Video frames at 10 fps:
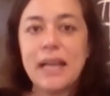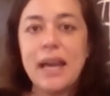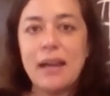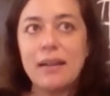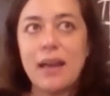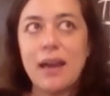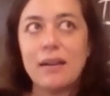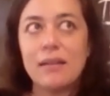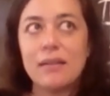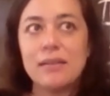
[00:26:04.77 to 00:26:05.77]
And
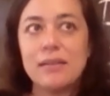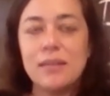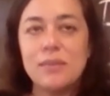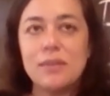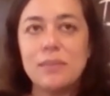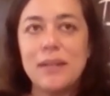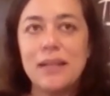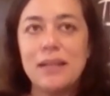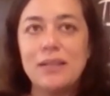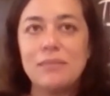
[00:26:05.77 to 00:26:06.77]
that seemed to
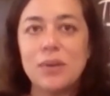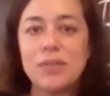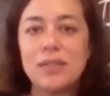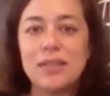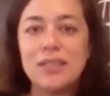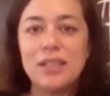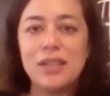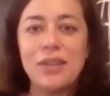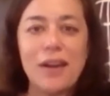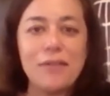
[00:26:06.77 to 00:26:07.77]
be mostly
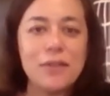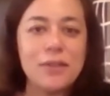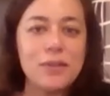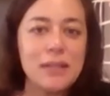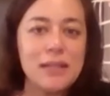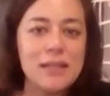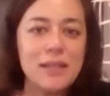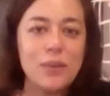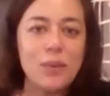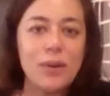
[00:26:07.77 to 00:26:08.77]
geographical because
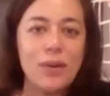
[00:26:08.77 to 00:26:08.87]
they were